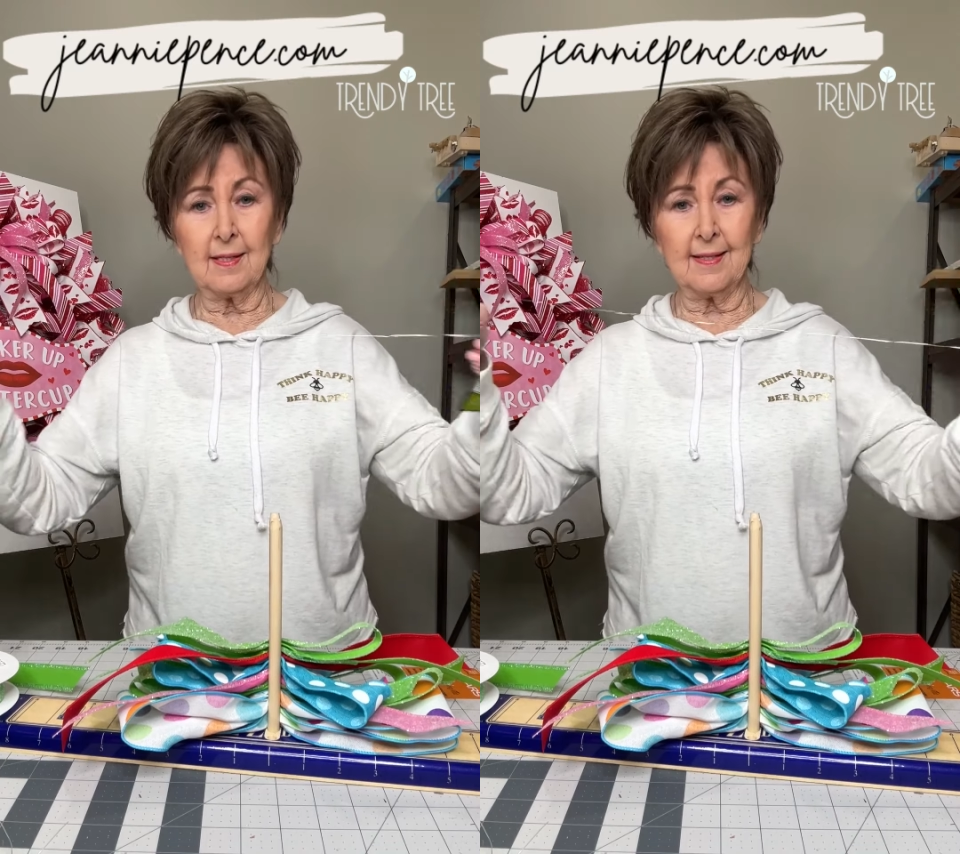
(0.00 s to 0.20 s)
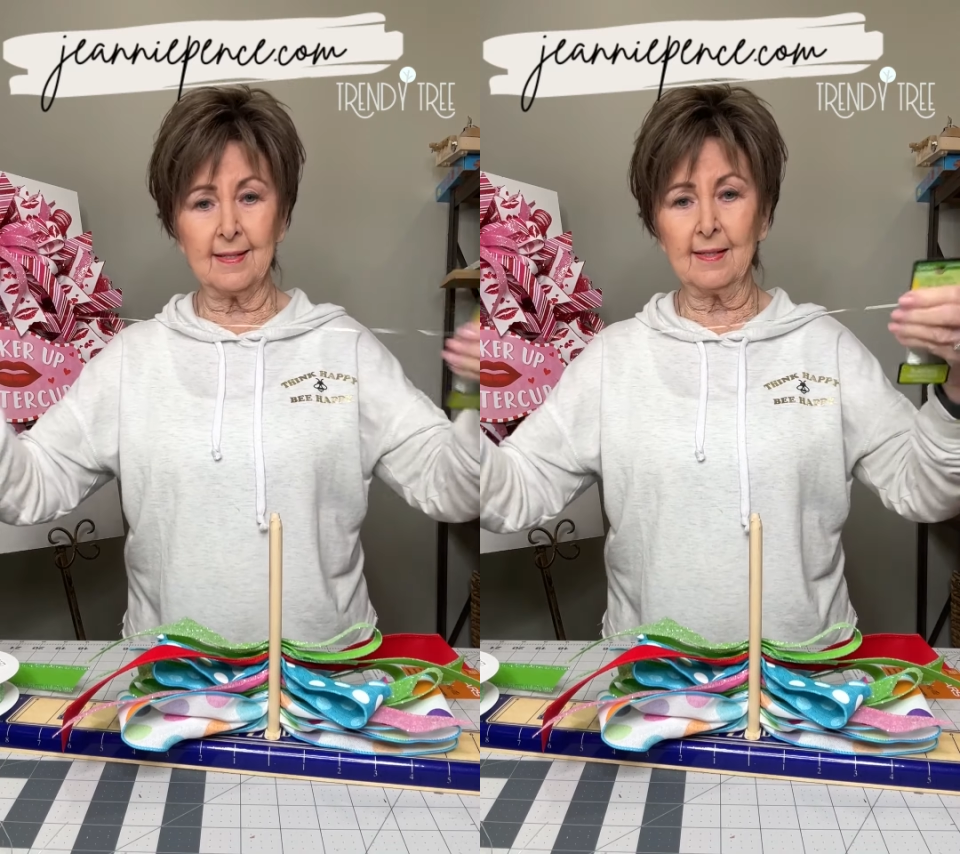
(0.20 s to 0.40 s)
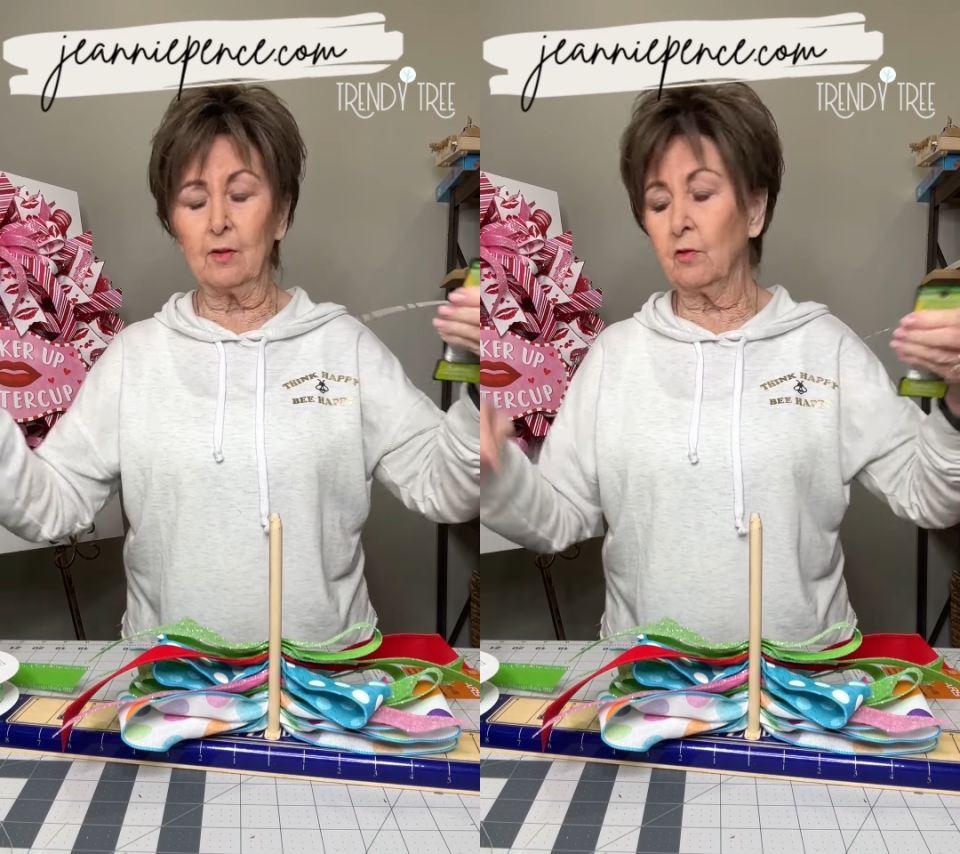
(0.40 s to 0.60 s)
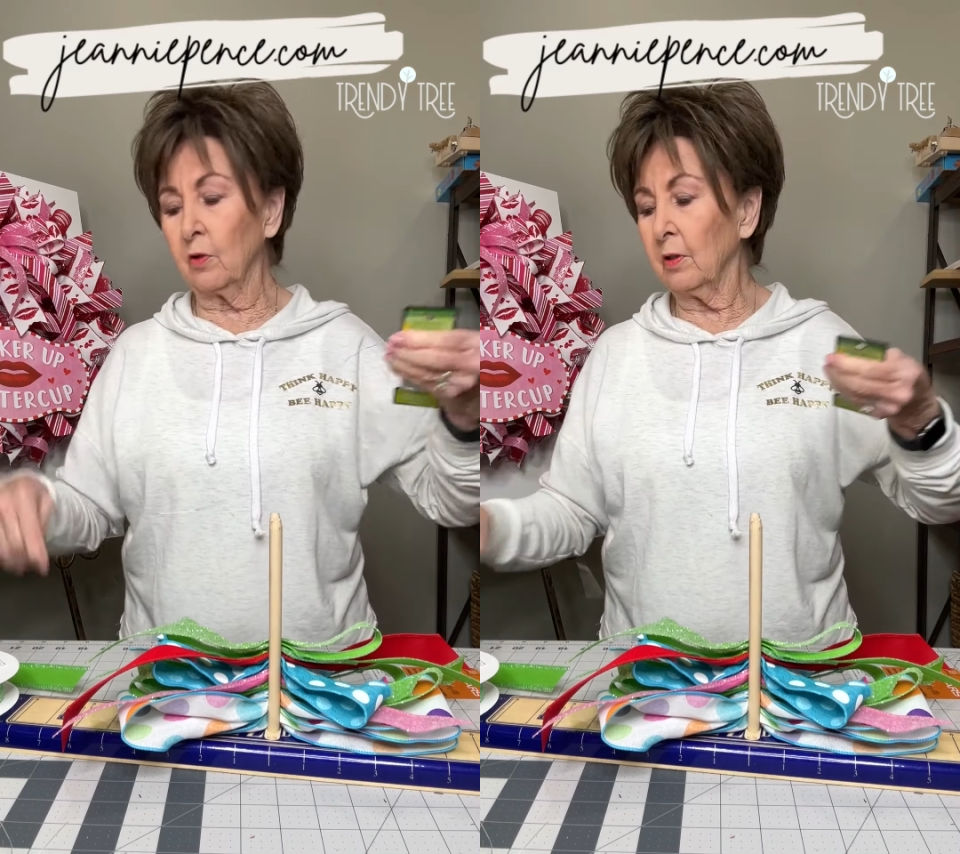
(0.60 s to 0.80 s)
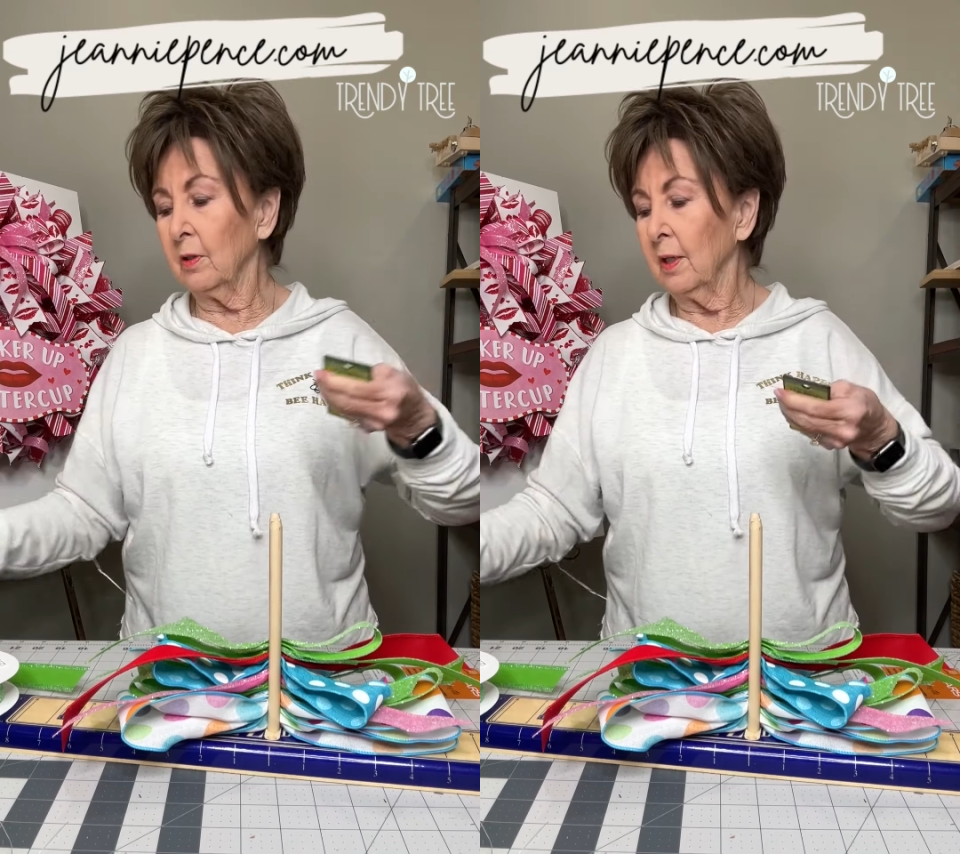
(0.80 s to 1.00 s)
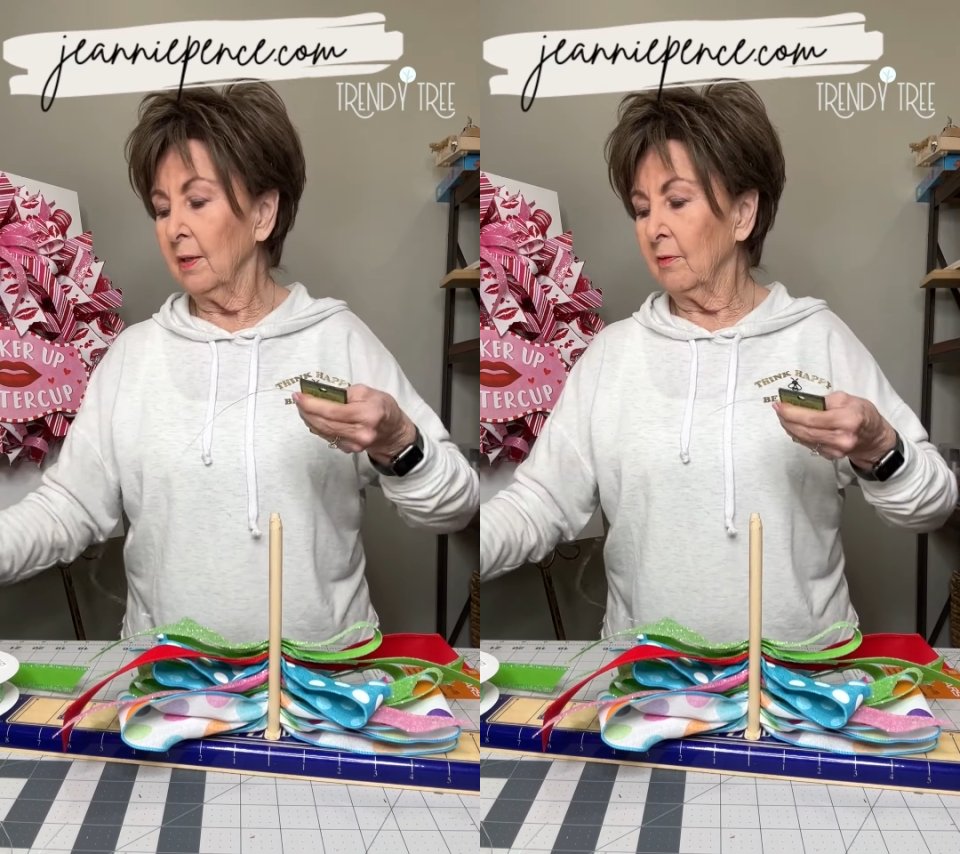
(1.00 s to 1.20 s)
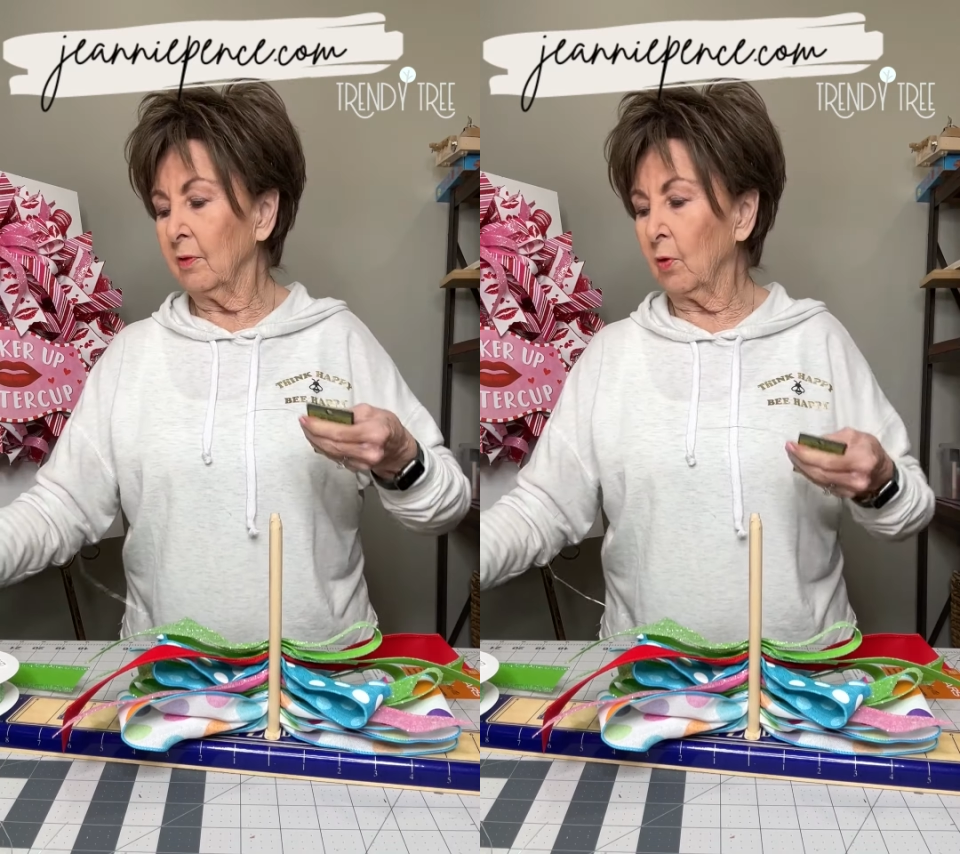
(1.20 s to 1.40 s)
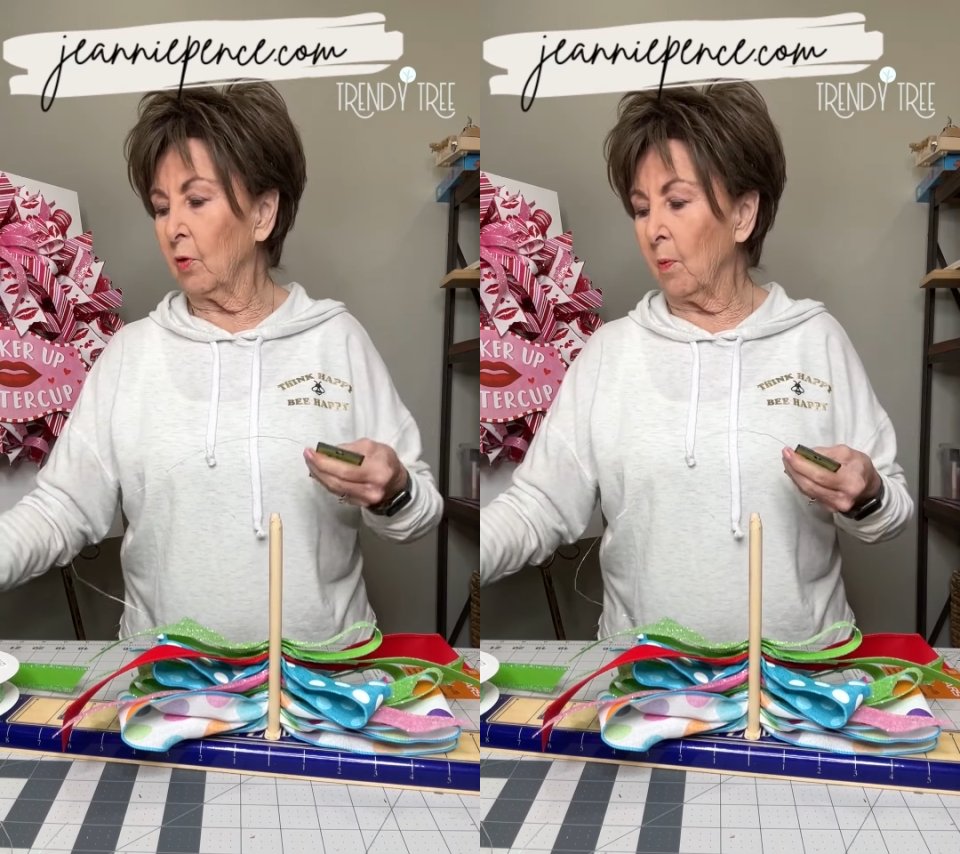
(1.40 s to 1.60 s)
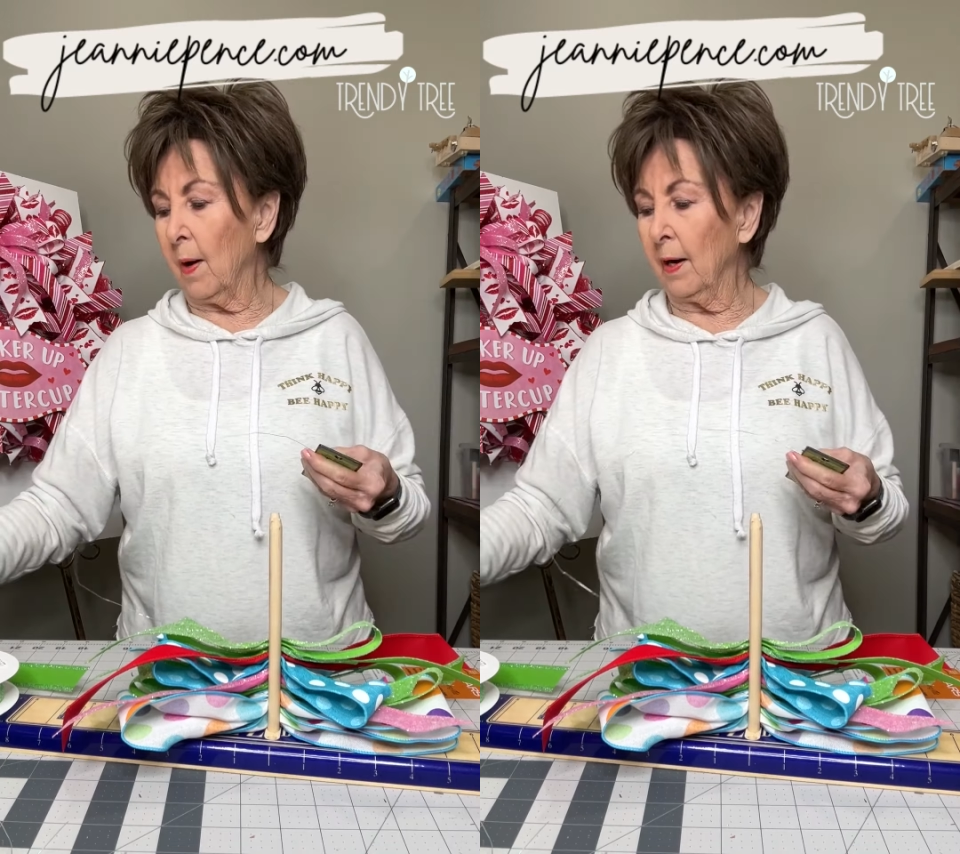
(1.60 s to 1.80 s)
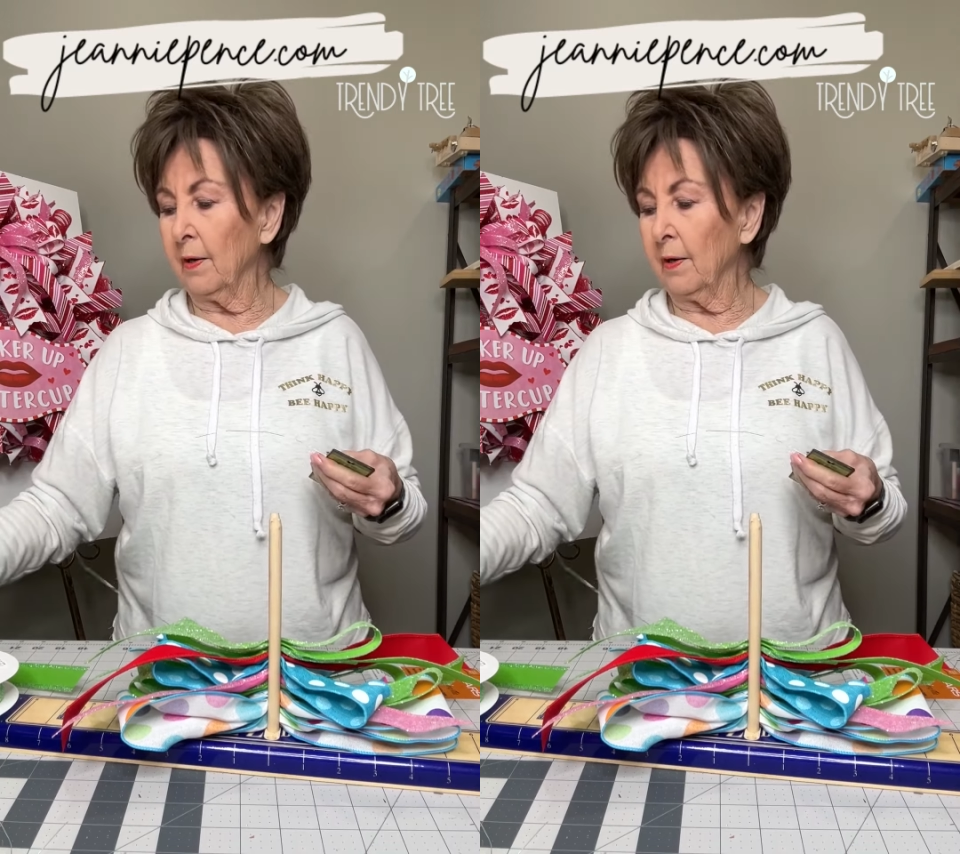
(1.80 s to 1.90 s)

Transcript: silver floral wire.